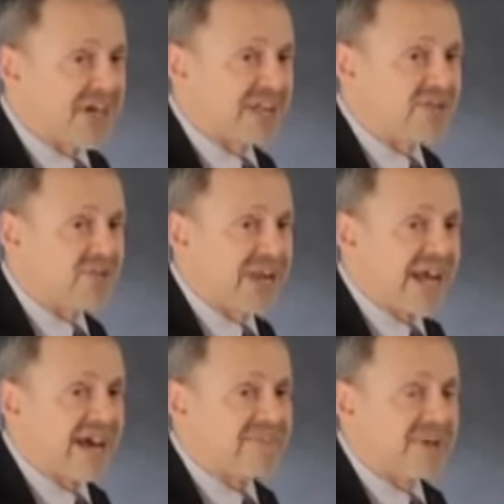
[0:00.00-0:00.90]
you got
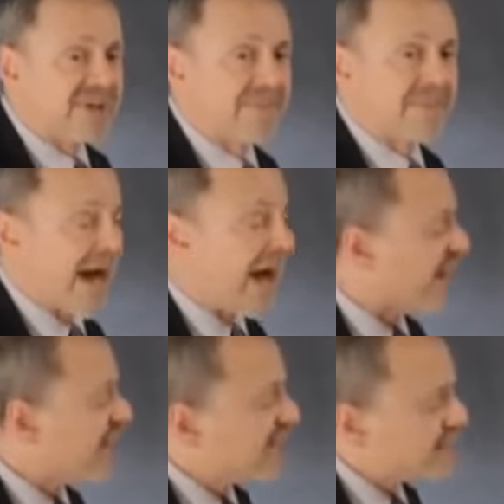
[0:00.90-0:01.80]
$2.5 million
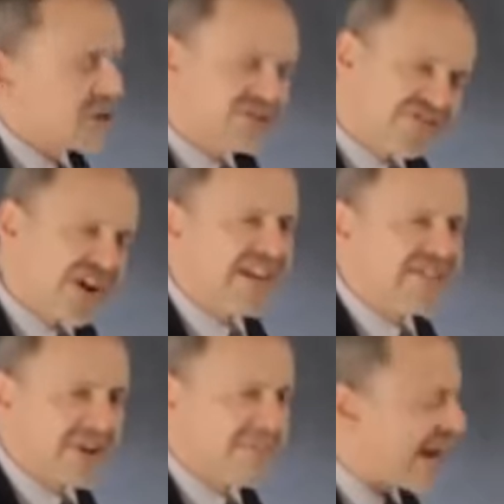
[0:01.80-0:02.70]
back. Suppose you find
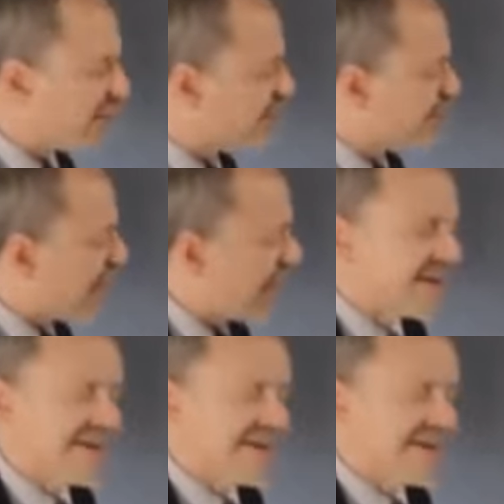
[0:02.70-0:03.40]
even a better spot,